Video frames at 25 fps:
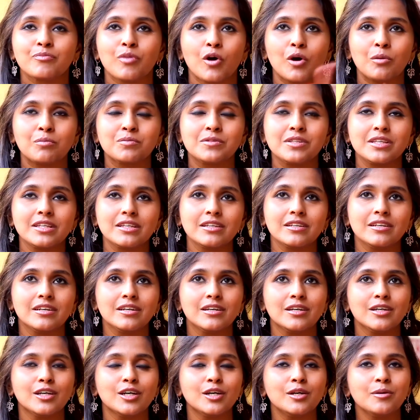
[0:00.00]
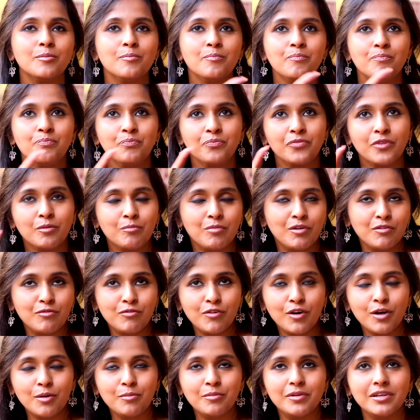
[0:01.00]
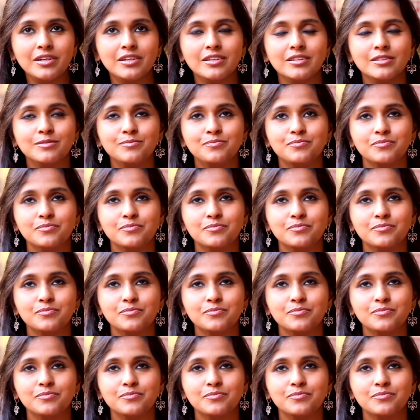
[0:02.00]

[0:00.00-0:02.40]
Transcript: pop singer performer